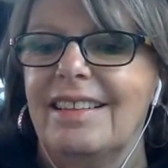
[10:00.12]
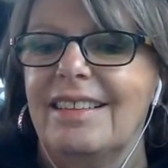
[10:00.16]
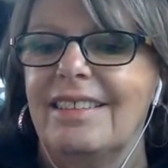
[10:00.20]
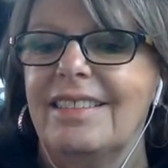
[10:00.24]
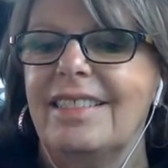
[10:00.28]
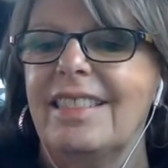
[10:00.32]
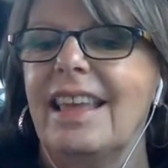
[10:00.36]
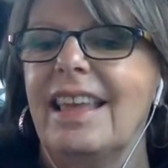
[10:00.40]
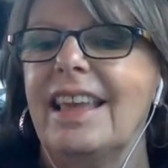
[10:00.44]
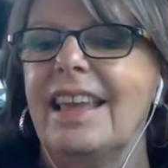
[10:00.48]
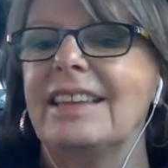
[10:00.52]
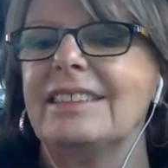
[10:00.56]

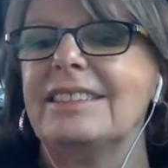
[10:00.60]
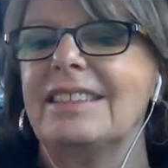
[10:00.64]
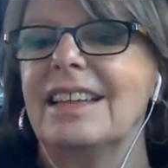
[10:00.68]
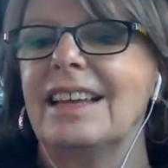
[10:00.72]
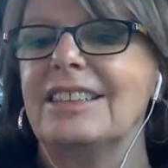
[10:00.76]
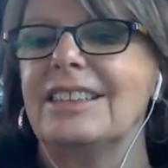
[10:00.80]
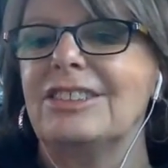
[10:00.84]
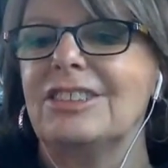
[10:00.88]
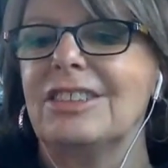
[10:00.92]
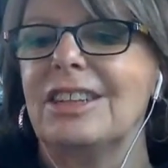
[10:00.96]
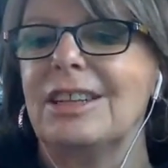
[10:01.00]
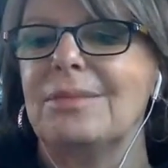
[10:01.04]
Thanks,
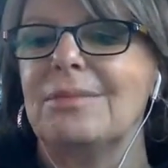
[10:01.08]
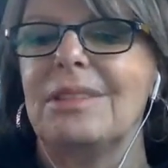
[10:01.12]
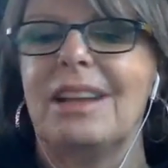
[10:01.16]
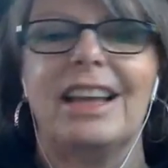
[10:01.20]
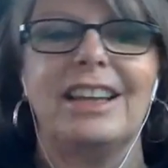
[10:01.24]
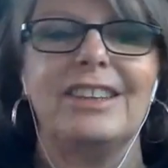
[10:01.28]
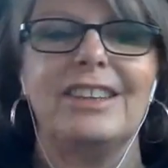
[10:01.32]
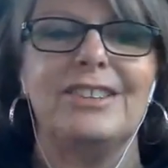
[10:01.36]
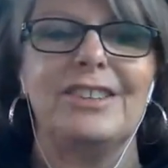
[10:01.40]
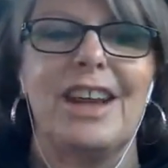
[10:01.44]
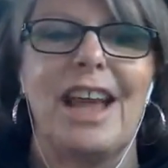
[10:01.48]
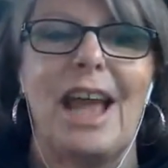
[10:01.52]
Angela. I'm
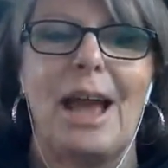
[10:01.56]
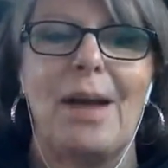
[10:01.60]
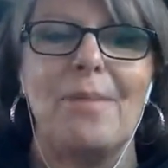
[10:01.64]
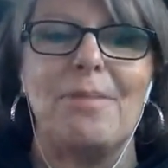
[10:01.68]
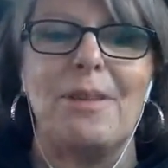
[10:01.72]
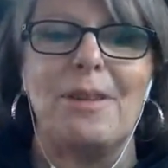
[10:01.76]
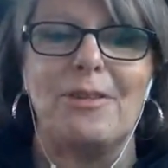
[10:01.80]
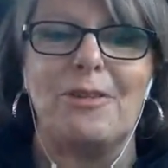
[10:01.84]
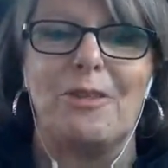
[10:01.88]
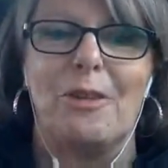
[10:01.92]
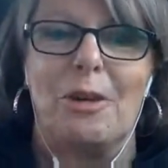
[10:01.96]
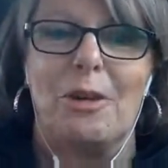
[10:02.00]
glad you're
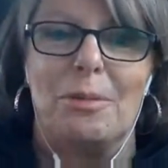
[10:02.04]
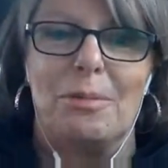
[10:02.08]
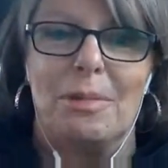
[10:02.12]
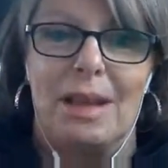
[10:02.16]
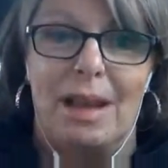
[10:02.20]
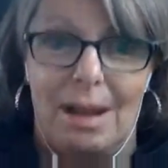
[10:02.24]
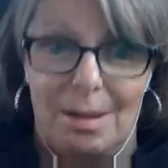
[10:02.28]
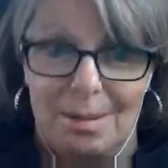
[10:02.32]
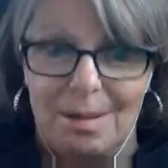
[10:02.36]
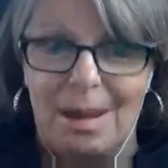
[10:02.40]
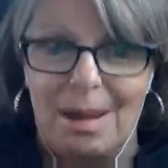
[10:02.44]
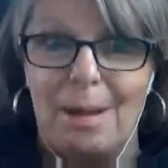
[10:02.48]
happy for me.
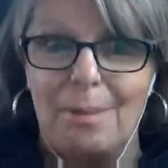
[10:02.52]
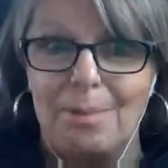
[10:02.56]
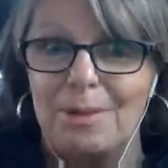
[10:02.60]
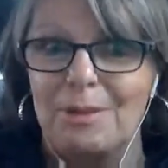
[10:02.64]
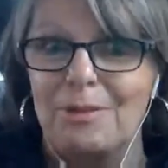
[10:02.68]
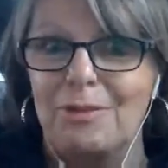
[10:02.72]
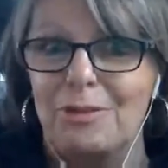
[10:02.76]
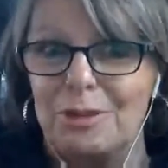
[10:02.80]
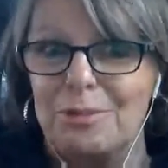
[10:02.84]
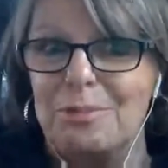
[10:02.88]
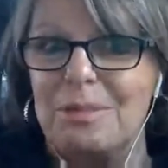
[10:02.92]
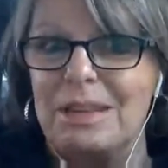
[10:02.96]
I'm happy
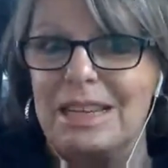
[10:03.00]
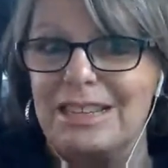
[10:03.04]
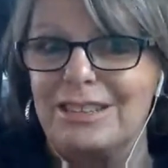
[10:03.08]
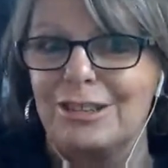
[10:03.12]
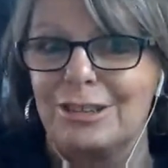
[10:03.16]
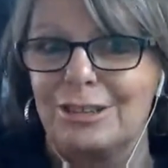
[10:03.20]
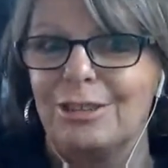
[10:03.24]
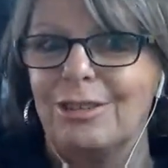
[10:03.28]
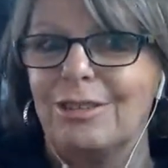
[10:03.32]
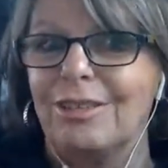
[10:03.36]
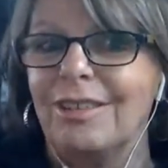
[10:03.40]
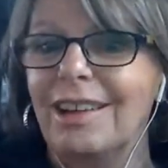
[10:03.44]
for me
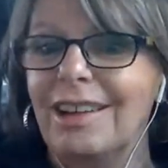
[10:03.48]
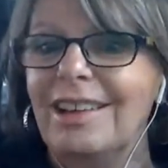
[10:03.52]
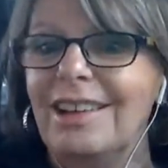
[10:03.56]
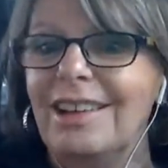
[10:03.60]
too.